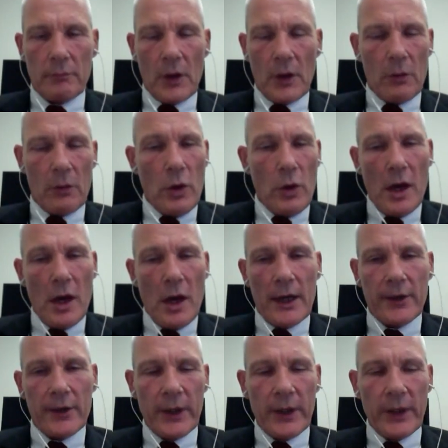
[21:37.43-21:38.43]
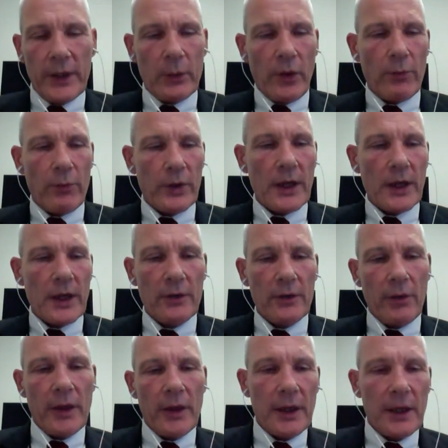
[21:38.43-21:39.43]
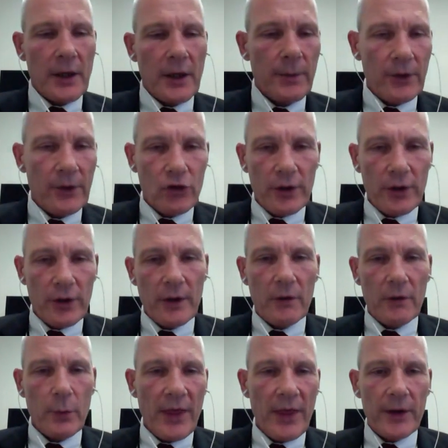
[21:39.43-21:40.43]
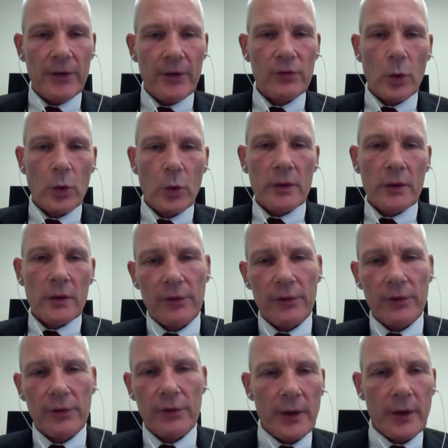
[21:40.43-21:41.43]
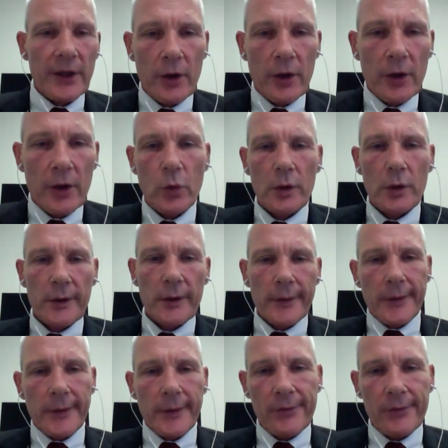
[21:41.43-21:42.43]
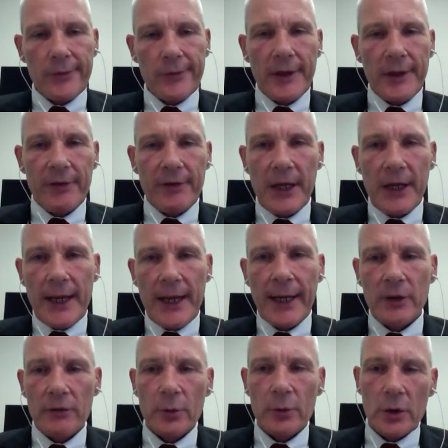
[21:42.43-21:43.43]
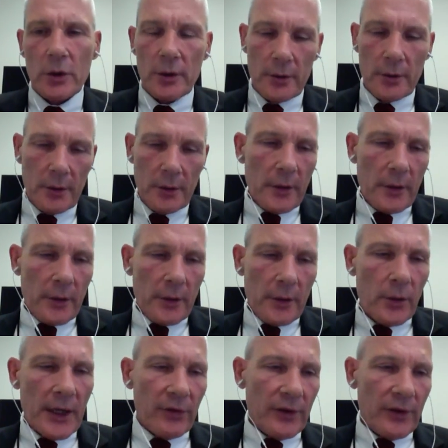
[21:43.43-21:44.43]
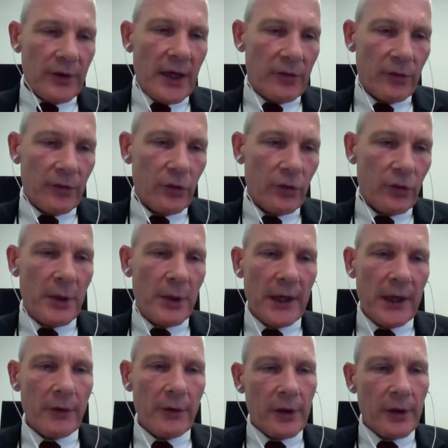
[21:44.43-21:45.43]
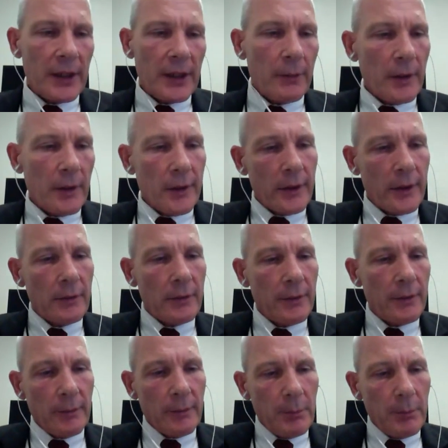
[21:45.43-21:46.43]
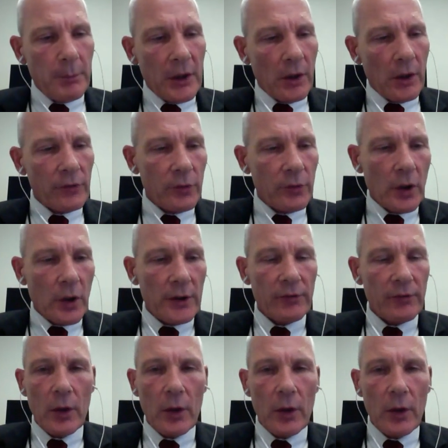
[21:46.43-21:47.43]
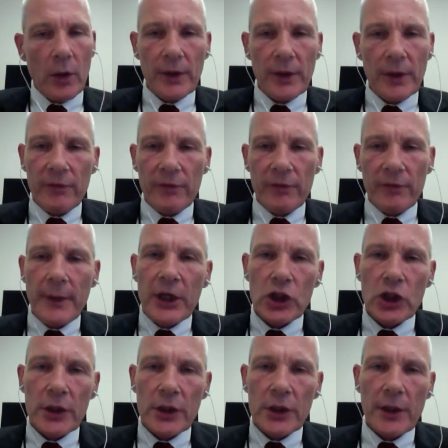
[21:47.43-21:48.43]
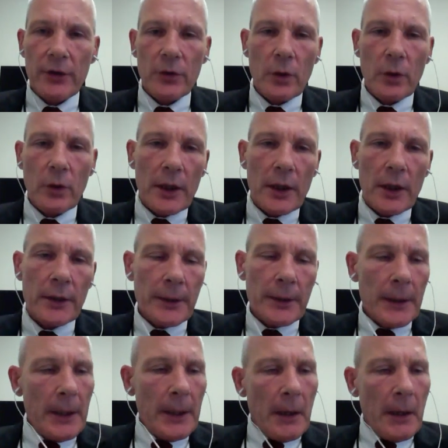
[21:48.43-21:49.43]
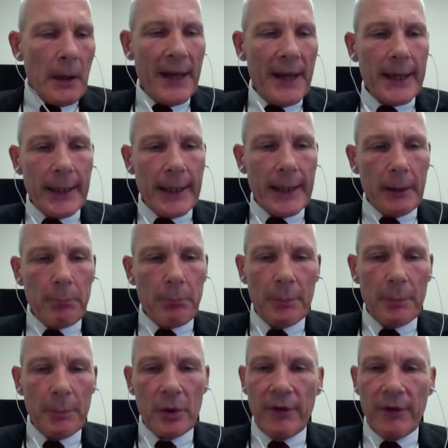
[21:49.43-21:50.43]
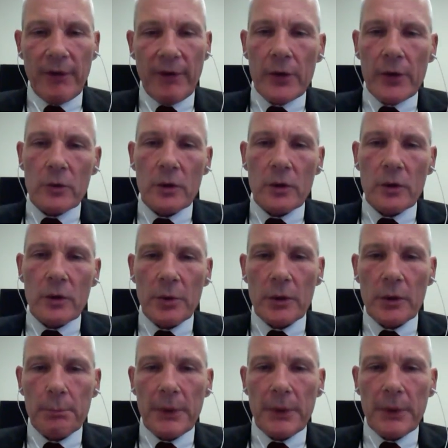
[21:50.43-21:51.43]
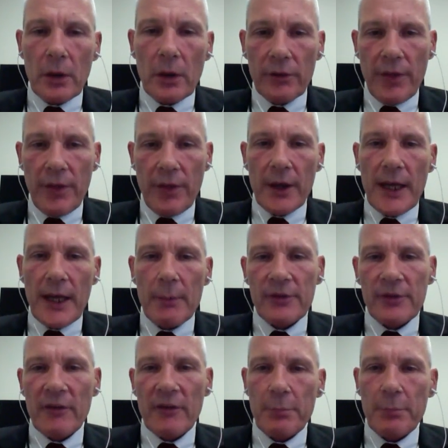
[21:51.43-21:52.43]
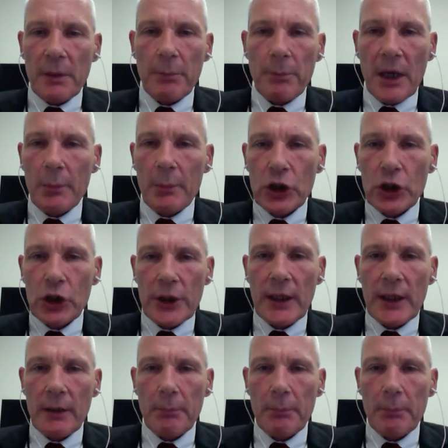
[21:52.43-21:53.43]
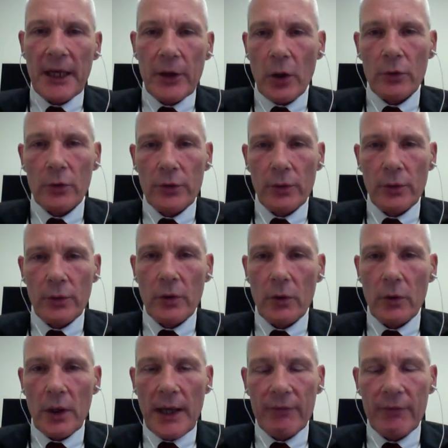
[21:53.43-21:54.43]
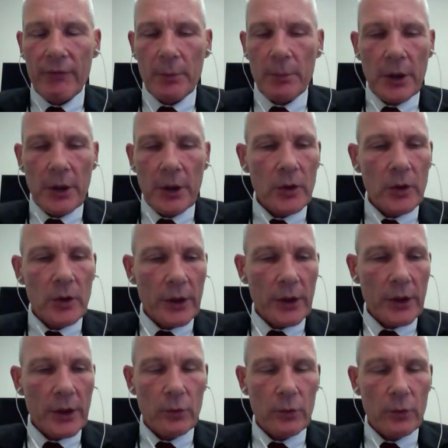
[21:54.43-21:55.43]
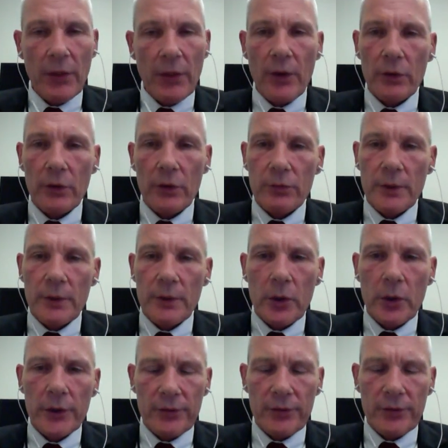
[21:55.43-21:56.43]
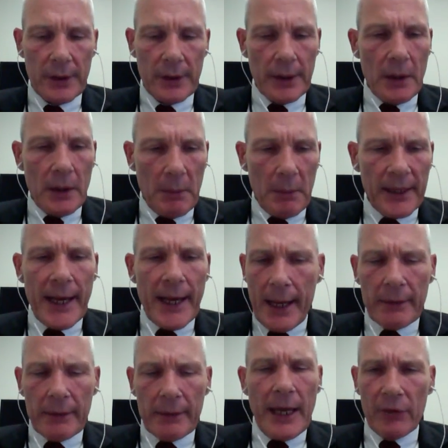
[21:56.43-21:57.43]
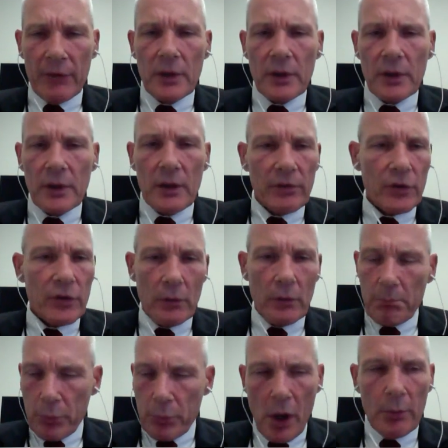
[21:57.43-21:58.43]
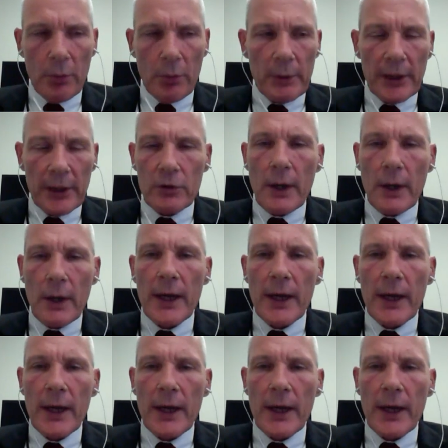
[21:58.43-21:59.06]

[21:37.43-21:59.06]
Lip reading: Well, I agree with regard to the question of whether it's war. It's certainly not war. It's not even an act of war. You can say it's a stupidity because you are disclosing information and you are making people vulnerable because their names have been published and made known to everybody who wanted to read those reports. But again, yes, it is probably a crime.